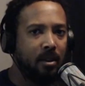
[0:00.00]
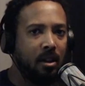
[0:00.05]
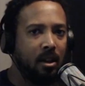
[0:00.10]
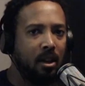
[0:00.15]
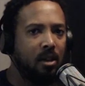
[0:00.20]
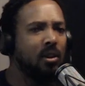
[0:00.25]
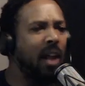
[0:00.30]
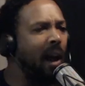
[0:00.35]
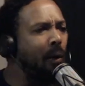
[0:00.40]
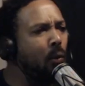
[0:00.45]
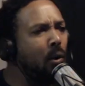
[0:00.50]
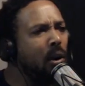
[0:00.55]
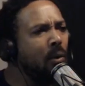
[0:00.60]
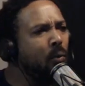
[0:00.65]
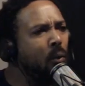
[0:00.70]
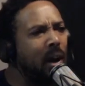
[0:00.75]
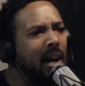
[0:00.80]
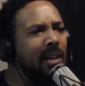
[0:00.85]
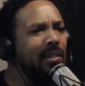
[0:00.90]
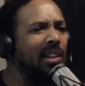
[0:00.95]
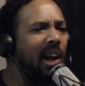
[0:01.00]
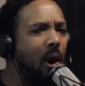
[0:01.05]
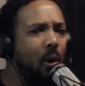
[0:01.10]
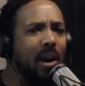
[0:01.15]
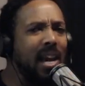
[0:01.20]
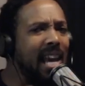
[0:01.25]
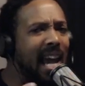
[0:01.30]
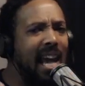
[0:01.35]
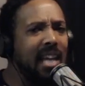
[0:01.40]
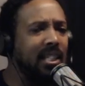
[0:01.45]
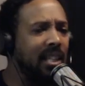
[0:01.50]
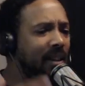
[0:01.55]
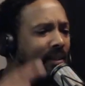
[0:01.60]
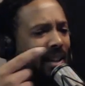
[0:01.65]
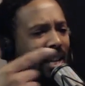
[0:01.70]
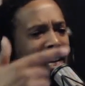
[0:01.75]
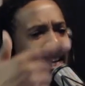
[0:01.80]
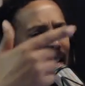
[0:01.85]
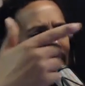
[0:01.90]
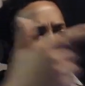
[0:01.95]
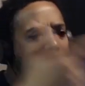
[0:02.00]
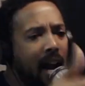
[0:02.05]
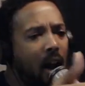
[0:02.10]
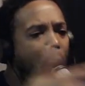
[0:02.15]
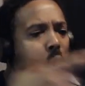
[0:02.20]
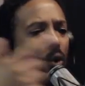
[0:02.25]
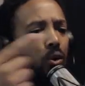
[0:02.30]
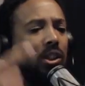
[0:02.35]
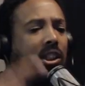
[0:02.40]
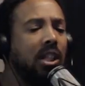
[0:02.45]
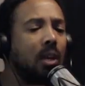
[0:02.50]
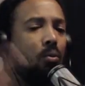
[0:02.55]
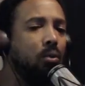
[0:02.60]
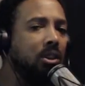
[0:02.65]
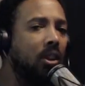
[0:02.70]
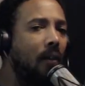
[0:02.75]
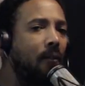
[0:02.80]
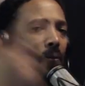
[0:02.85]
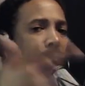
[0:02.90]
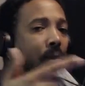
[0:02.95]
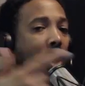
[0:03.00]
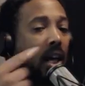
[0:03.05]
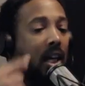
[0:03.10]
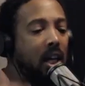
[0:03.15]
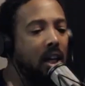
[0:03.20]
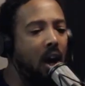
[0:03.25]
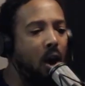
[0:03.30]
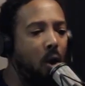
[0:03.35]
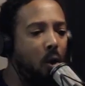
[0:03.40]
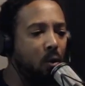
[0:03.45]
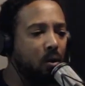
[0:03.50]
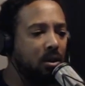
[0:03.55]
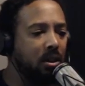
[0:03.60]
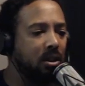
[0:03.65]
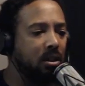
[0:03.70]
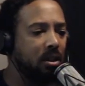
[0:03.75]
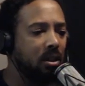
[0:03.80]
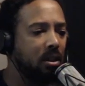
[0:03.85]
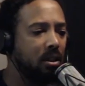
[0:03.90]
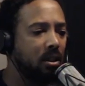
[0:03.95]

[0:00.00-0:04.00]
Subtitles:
You like, what? Well, no, he isn't. Nigga, that whole shit was a fucking hoax.